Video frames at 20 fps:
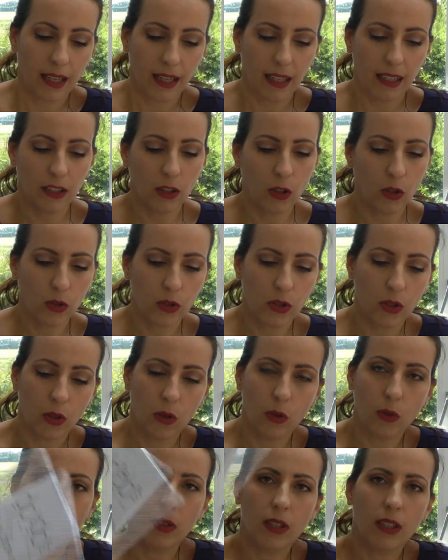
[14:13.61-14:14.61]
and
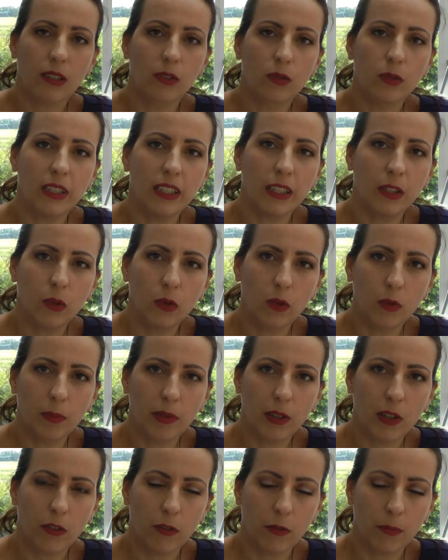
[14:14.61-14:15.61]
also a really cool
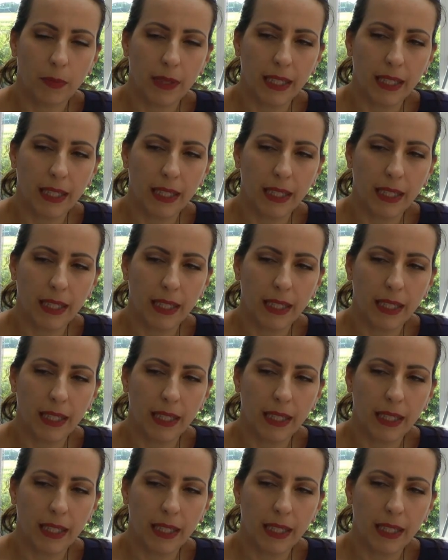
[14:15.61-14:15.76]
pair of